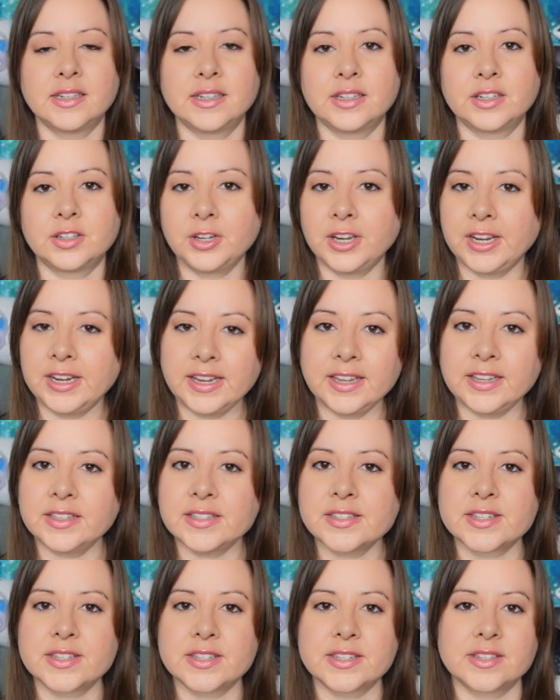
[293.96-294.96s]

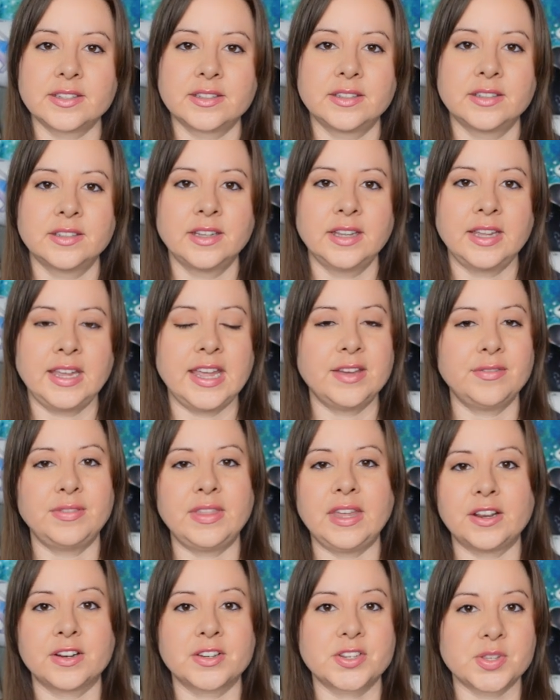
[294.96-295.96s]
crickets if
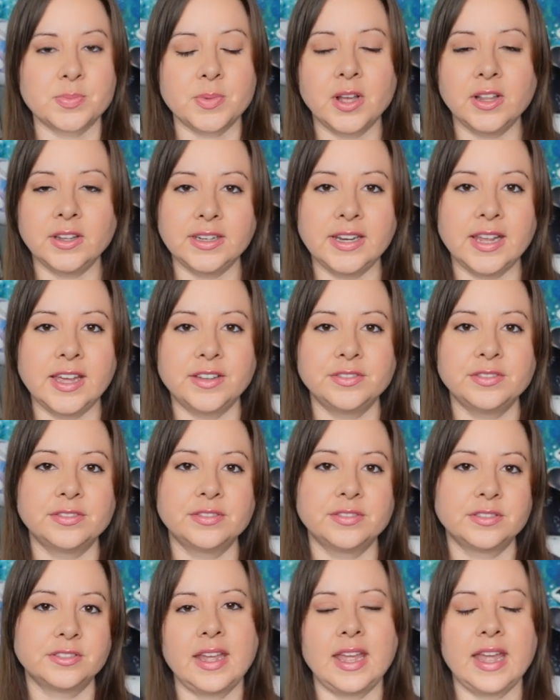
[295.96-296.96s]
they are small enough,
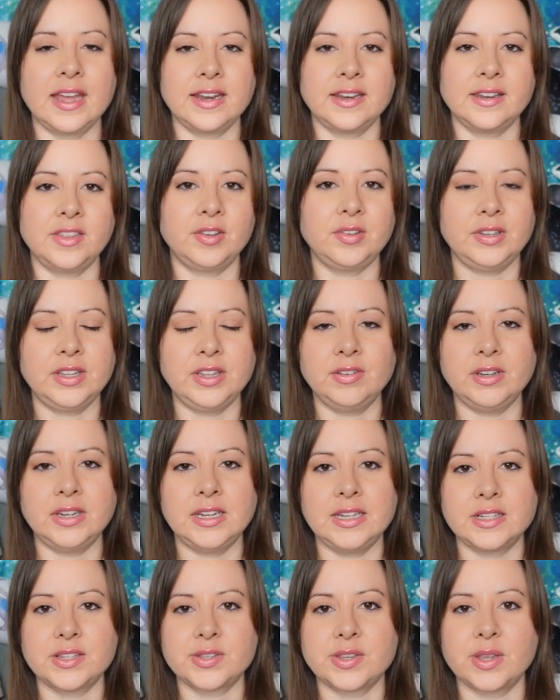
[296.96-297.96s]
and they'll even
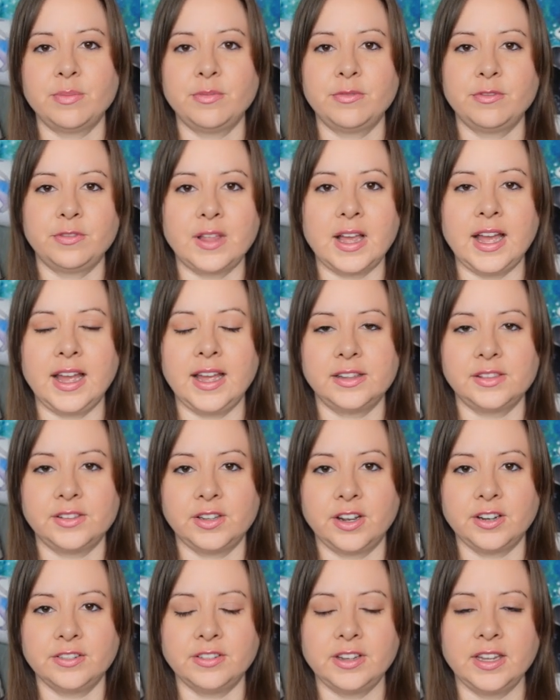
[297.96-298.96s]
eat some fly
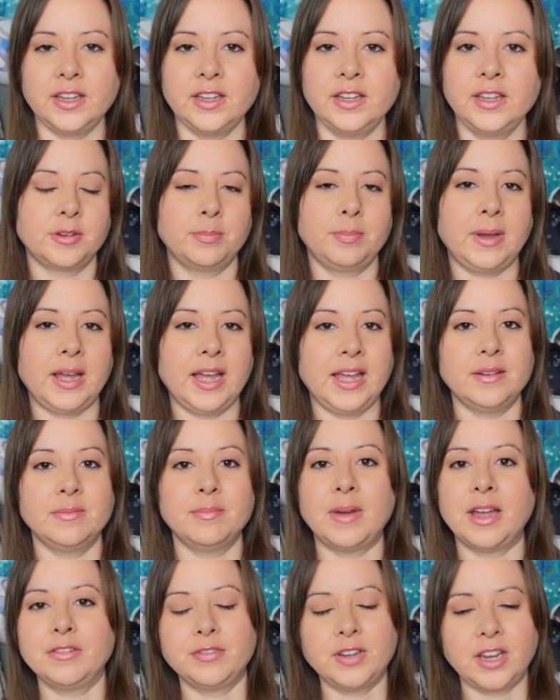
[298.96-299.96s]
larvae but
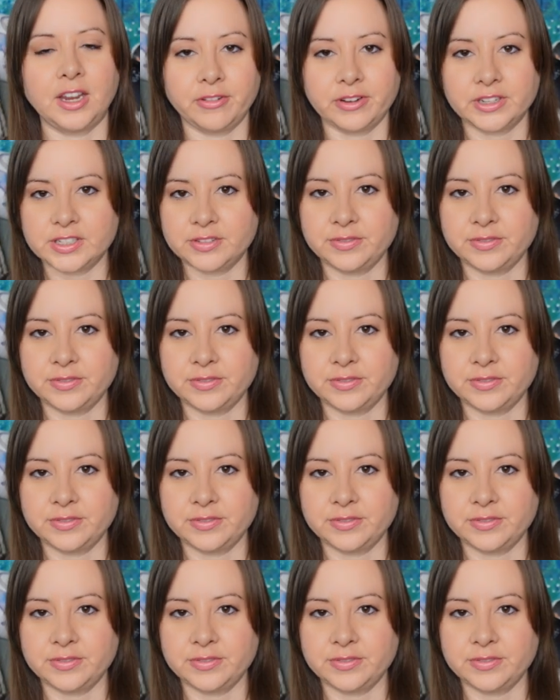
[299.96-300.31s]
my favorite to